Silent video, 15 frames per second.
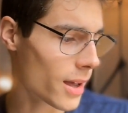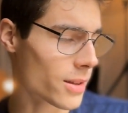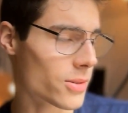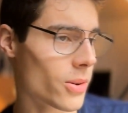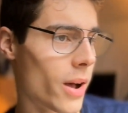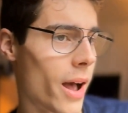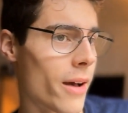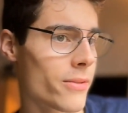And
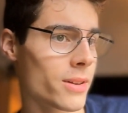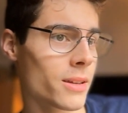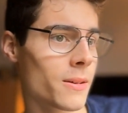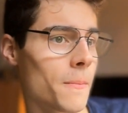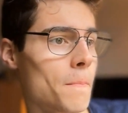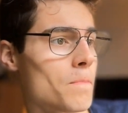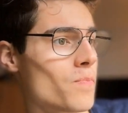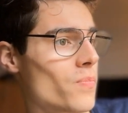so
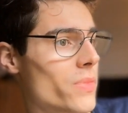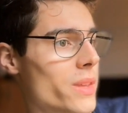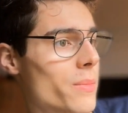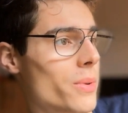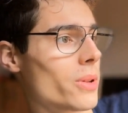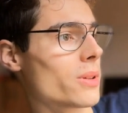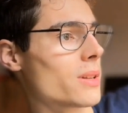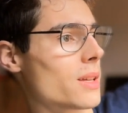having the
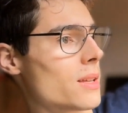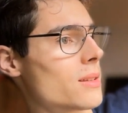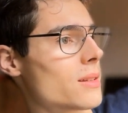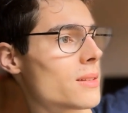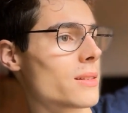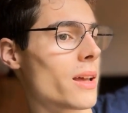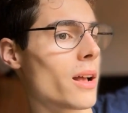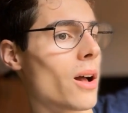ability
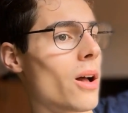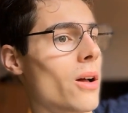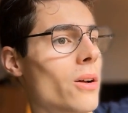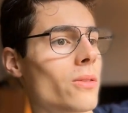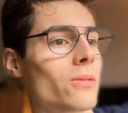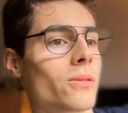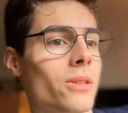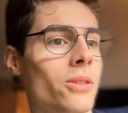to say,
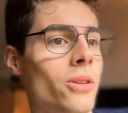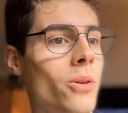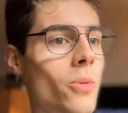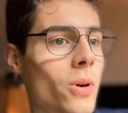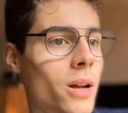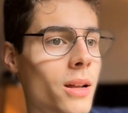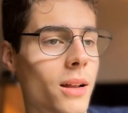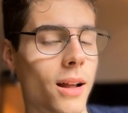oh, you know
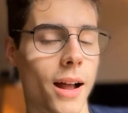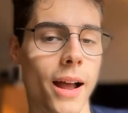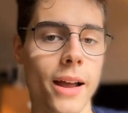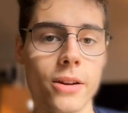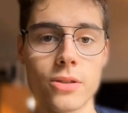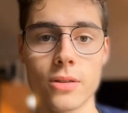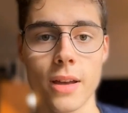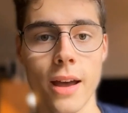what? I
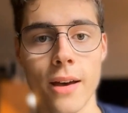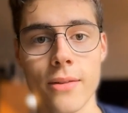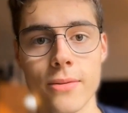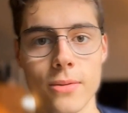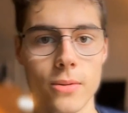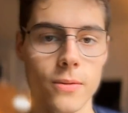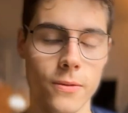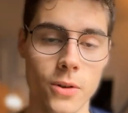actually
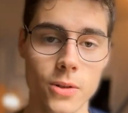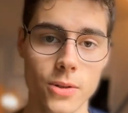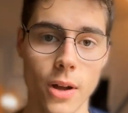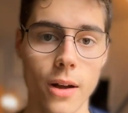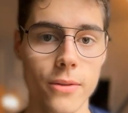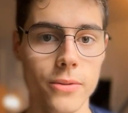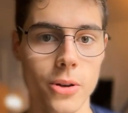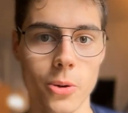have, first
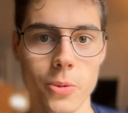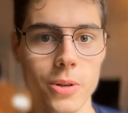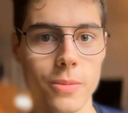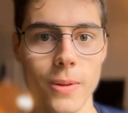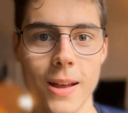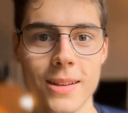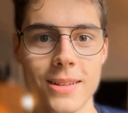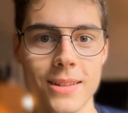off, a real
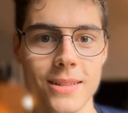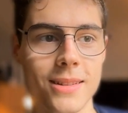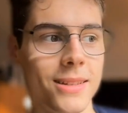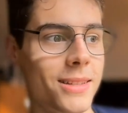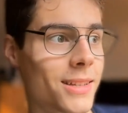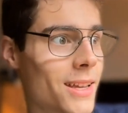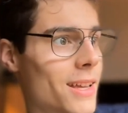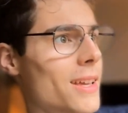blessing to
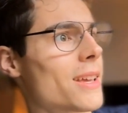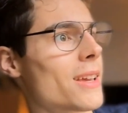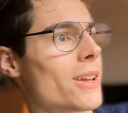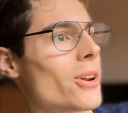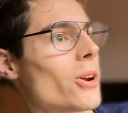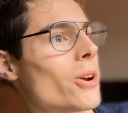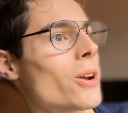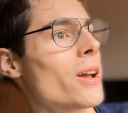sit
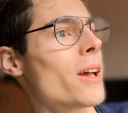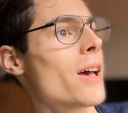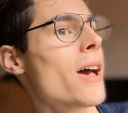here